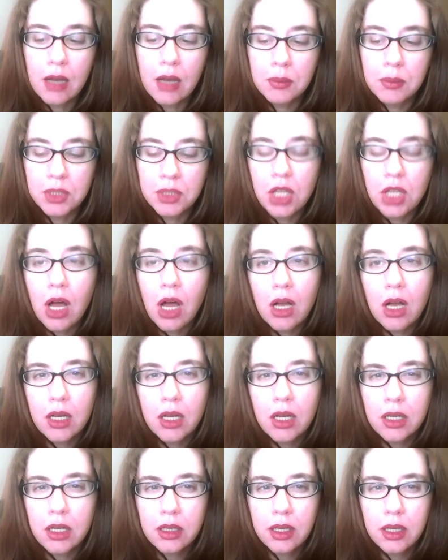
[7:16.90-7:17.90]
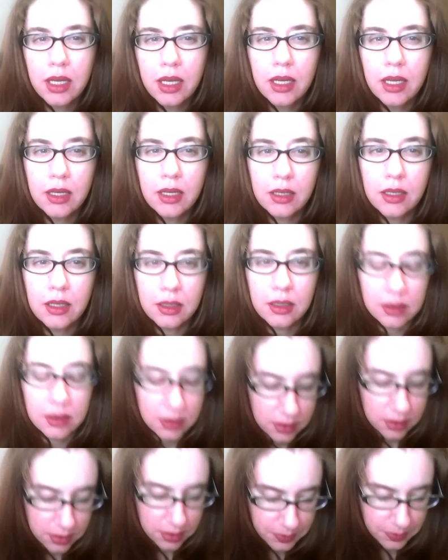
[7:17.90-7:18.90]
long and
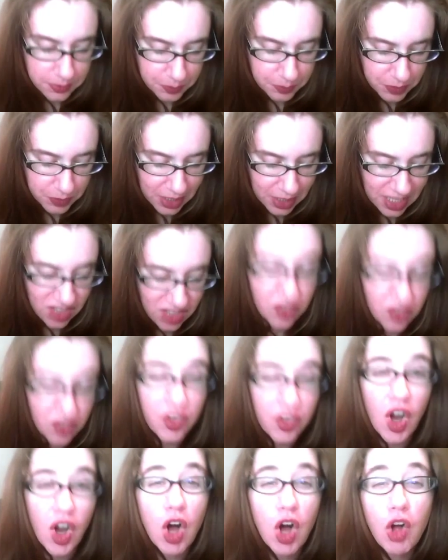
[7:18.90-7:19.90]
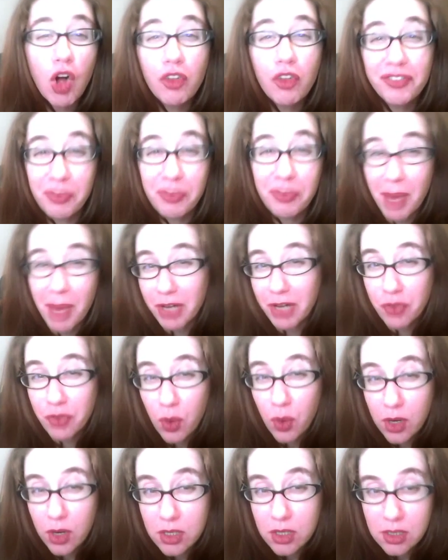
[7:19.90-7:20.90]
involved
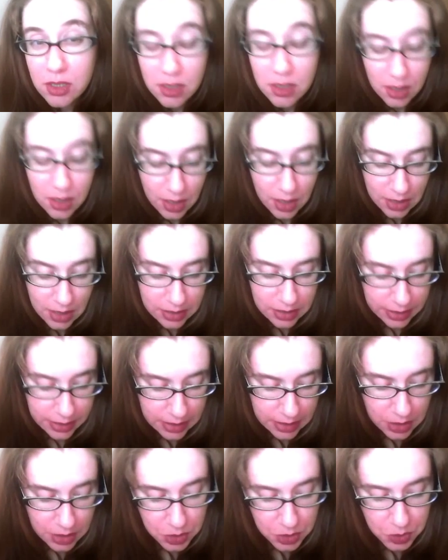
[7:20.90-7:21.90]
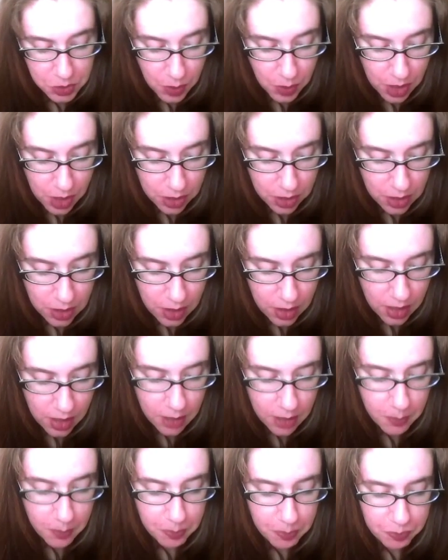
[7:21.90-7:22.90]
metaphors. Like here's one.
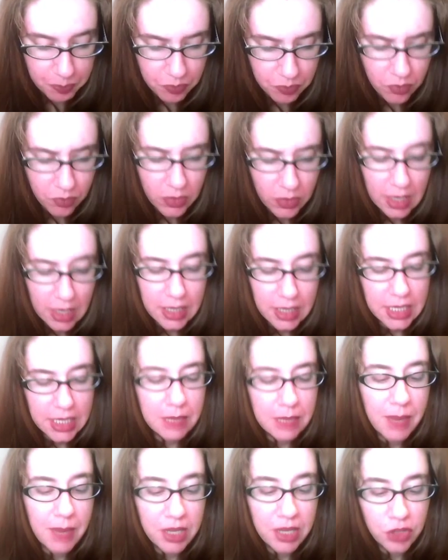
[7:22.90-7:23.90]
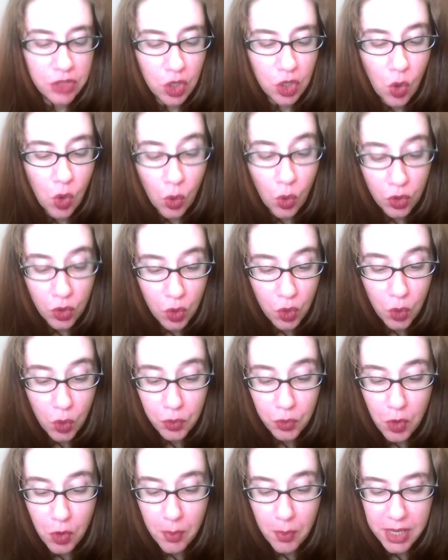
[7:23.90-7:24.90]
He made the
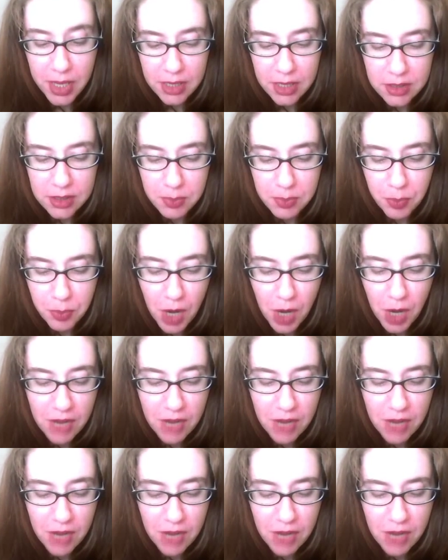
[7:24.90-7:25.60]
courtroom his